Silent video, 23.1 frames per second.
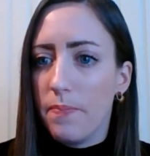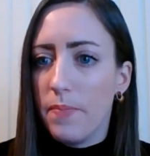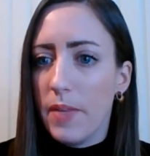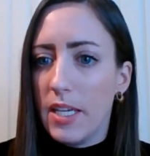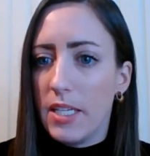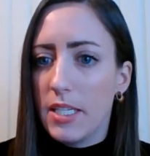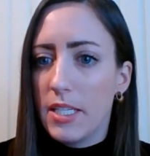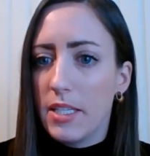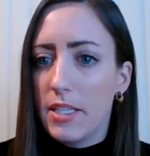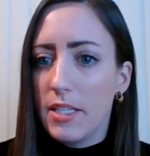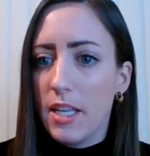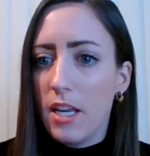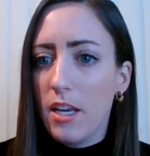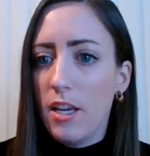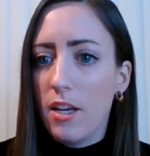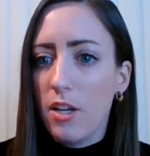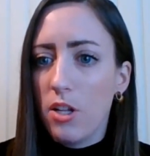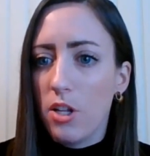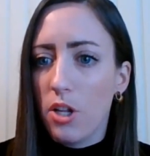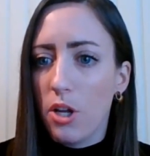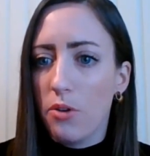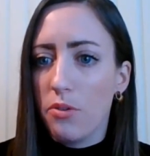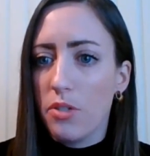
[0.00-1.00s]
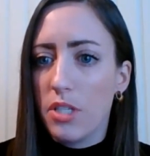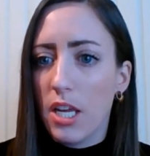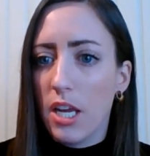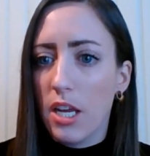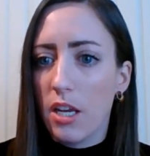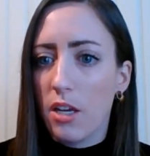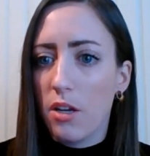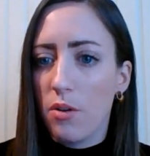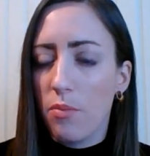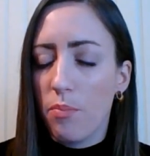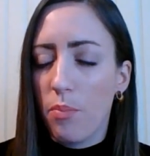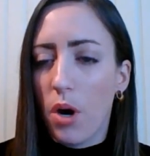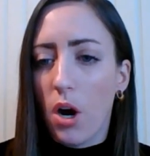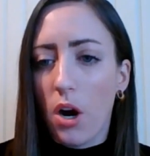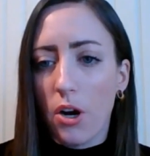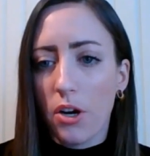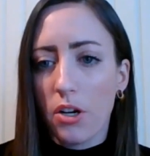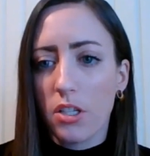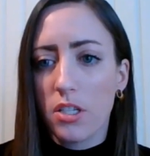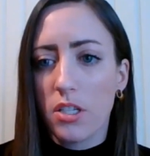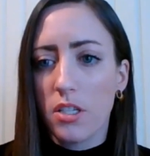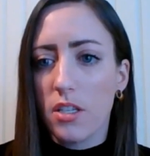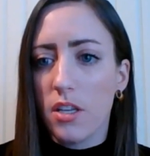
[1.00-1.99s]
Is the city closing
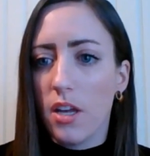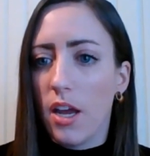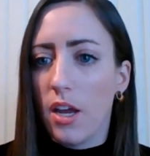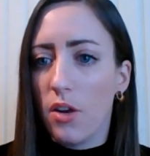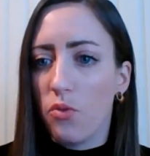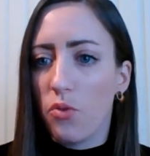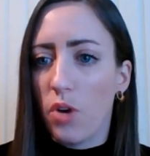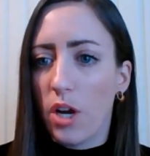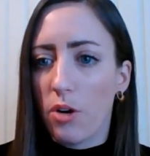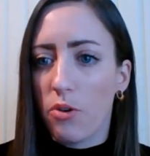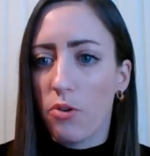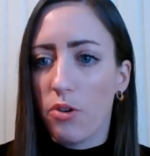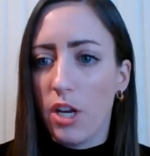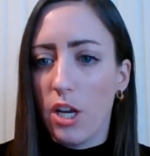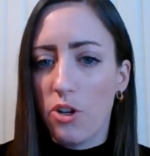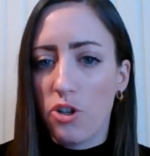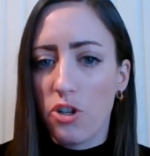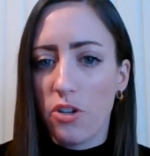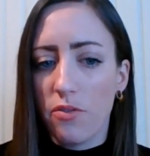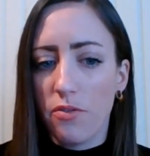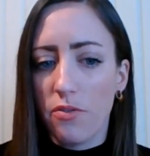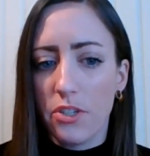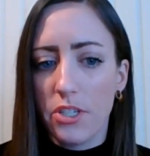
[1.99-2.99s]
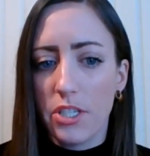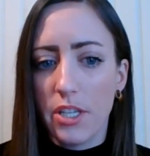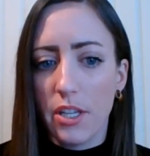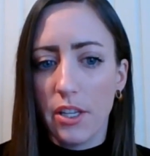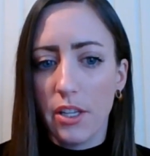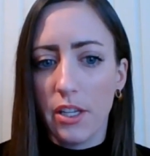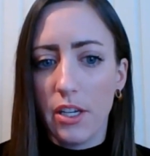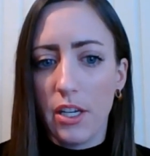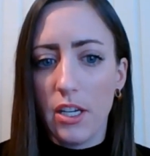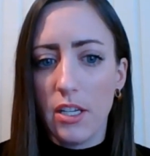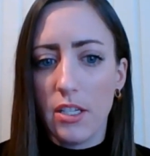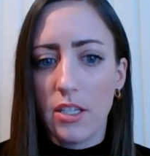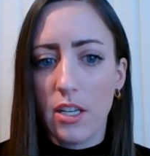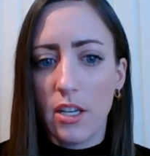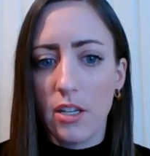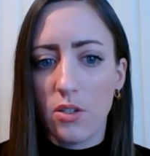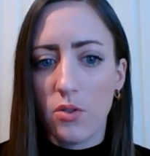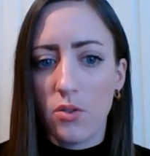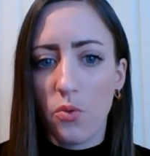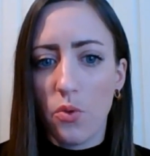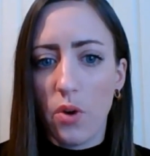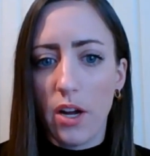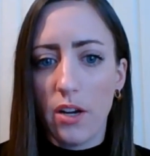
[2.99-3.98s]
parks and recreation facilities
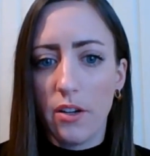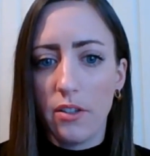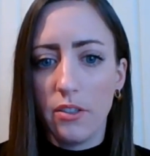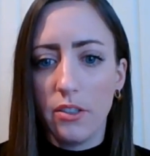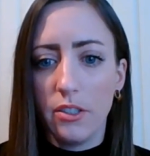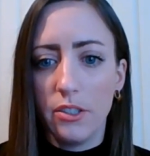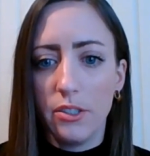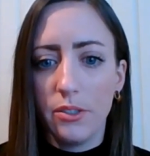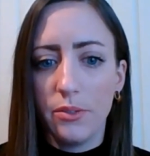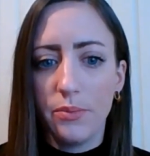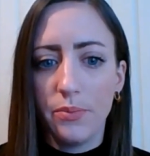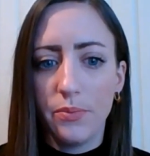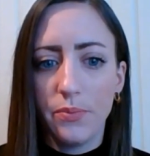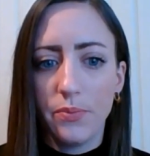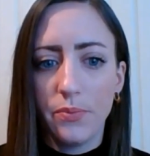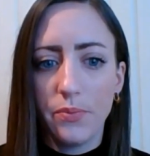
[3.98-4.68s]
as well?